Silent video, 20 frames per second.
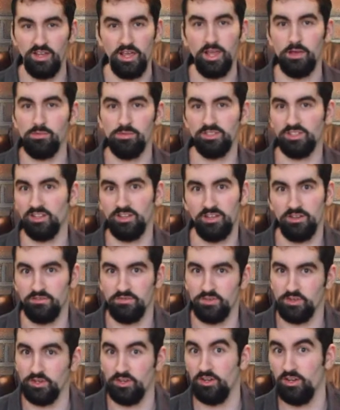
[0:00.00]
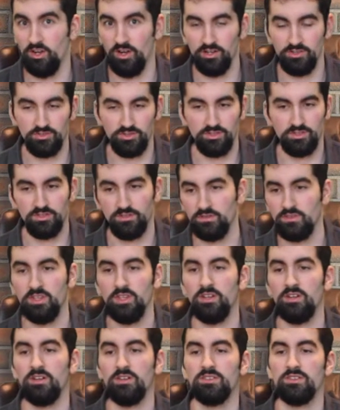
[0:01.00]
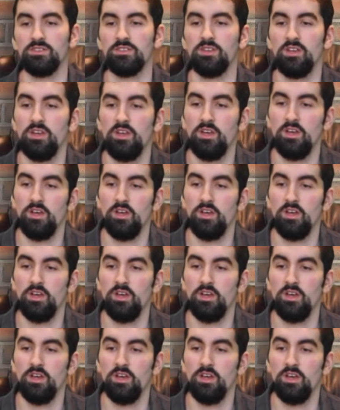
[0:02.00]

able to live for hundreds of years,